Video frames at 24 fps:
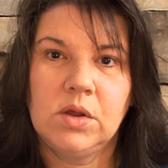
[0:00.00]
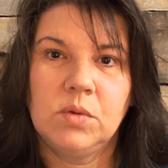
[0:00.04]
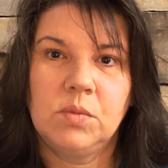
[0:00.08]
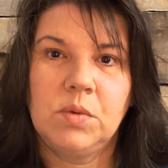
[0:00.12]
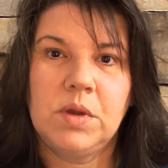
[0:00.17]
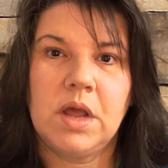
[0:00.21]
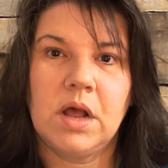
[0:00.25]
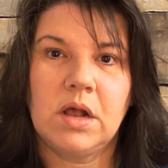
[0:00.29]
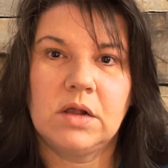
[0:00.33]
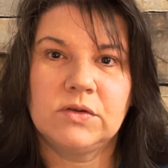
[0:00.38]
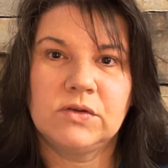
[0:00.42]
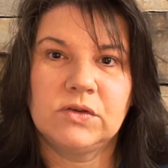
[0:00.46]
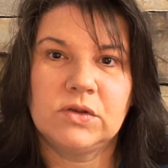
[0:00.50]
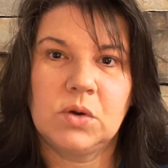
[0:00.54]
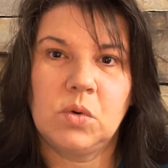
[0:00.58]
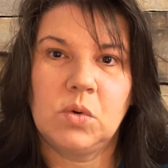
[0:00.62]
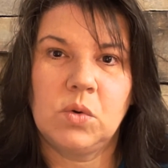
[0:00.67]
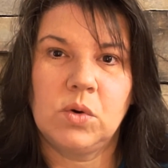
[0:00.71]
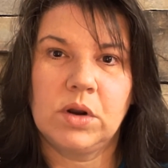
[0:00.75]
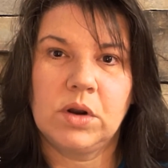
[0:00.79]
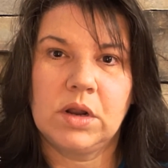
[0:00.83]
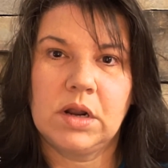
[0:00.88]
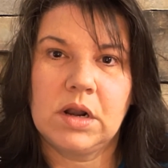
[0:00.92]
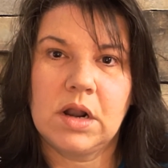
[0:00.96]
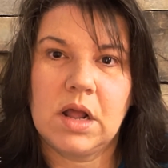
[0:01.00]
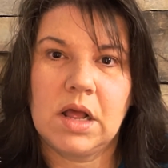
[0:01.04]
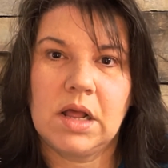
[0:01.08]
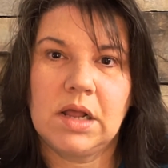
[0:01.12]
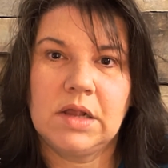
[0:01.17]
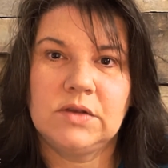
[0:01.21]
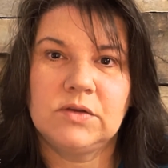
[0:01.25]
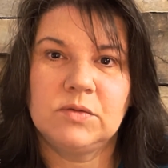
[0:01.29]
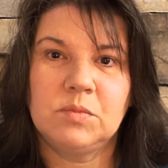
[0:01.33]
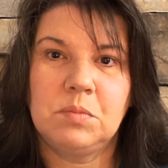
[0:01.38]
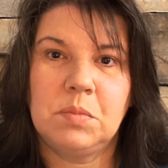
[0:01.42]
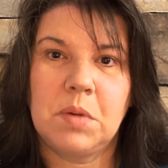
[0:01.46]
We also
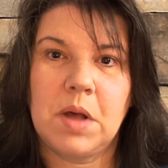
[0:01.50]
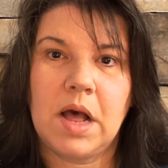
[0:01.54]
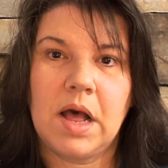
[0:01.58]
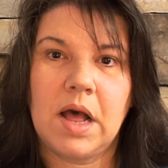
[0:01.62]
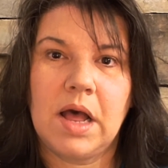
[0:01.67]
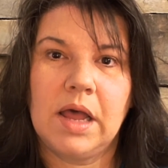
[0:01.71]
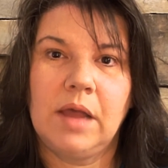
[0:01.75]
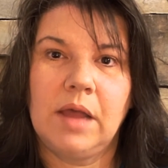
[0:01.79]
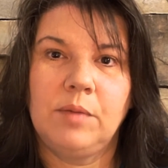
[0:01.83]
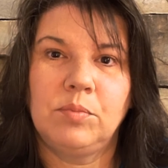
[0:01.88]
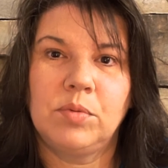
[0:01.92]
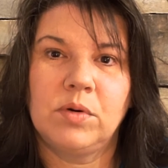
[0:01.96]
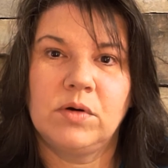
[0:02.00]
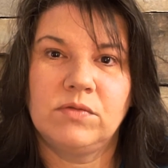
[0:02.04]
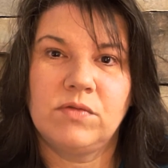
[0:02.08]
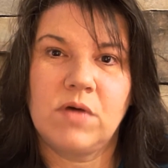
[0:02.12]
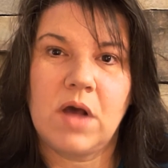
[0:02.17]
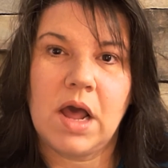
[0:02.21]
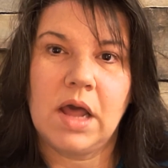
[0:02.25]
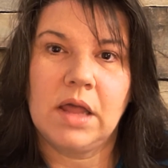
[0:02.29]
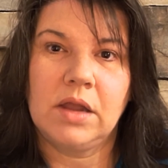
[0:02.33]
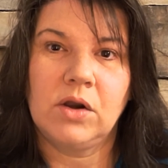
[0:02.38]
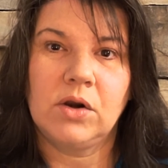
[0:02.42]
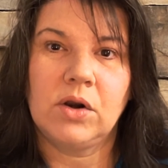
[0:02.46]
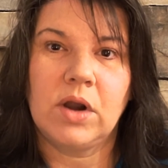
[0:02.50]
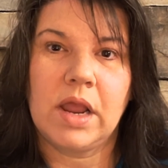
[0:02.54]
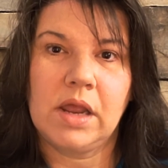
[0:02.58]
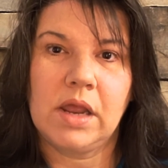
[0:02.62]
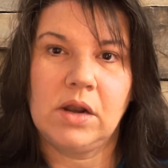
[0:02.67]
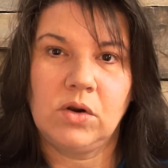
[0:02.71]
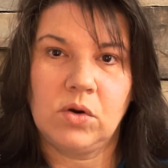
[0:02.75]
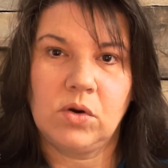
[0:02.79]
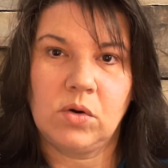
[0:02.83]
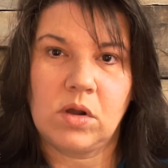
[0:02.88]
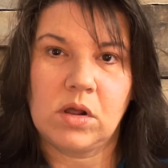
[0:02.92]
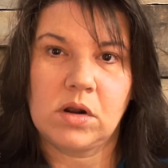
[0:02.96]
organize by provider
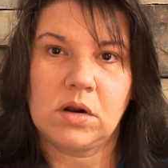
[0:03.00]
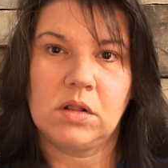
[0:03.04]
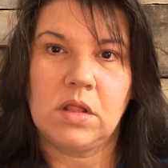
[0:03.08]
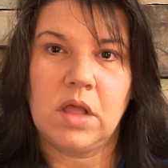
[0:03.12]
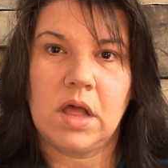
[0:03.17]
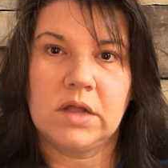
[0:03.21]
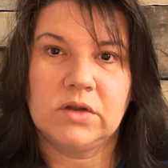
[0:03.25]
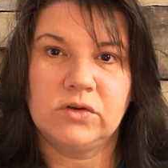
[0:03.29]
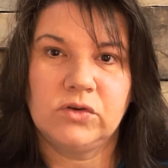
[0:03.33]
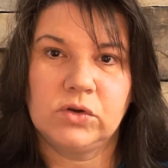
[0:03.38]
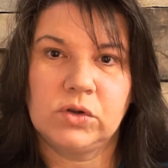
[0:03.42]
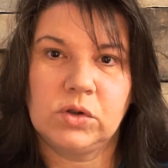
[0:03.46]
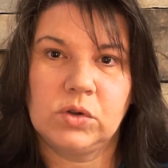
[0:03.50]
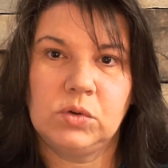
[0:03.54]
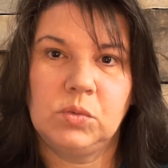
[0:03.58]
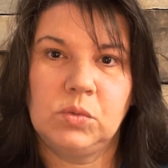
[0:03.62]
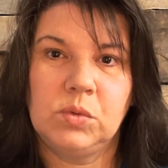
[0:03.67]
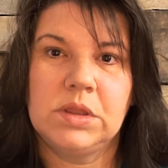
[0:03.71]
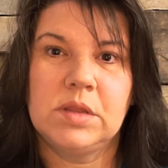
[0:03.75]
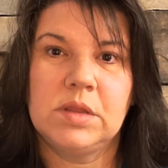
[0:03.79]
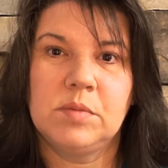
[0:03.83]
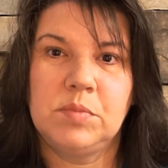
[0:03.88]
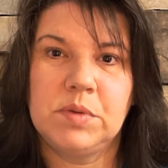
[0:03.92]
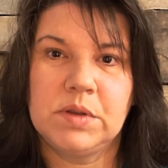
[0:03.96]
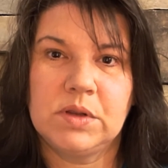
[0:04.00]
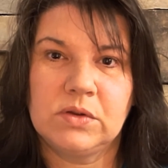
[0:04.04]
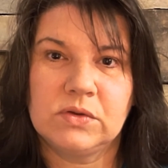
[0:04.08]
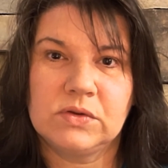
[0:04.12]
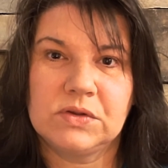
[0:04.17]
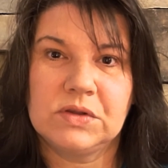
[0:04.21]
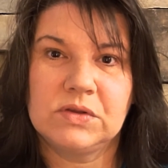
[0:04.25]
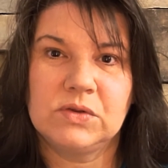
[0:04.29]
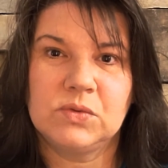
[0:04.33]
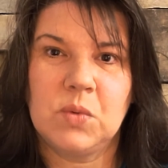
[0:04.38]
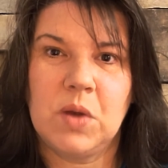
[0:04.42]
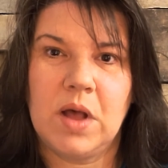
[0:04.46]
and chronological with the bills
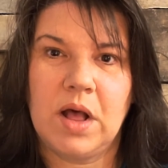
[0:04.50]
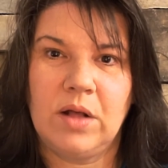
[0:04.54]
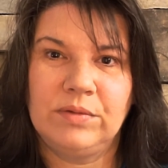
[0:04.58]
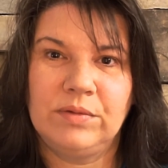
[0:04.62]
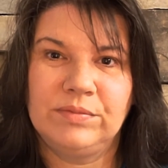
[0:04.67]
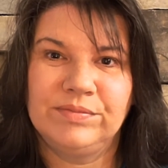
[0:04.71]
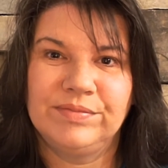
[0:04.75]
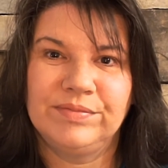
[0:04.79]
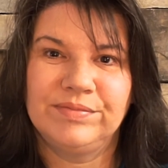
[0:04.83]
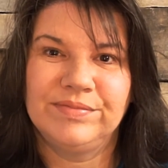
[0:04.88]
as well.